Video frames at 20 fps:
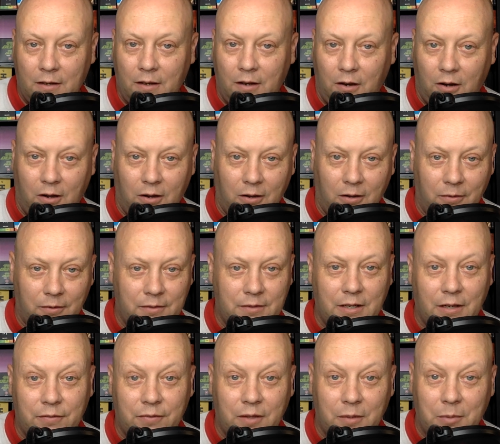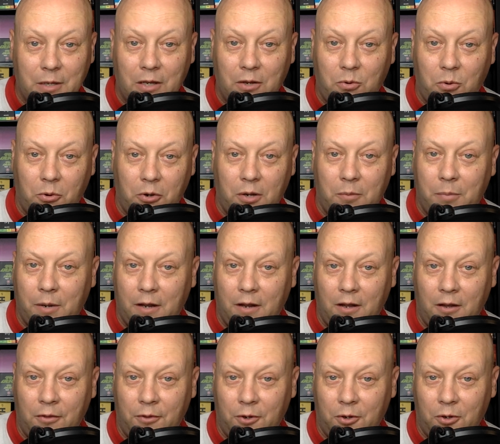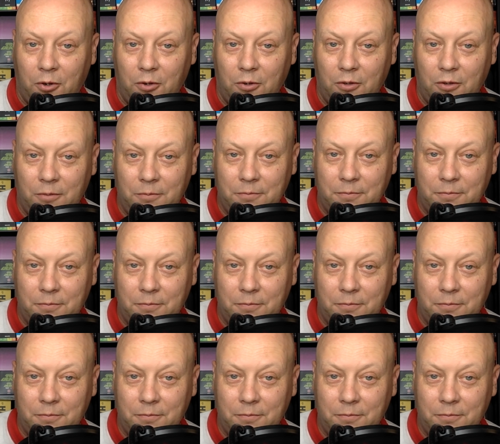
are definitely being courted by other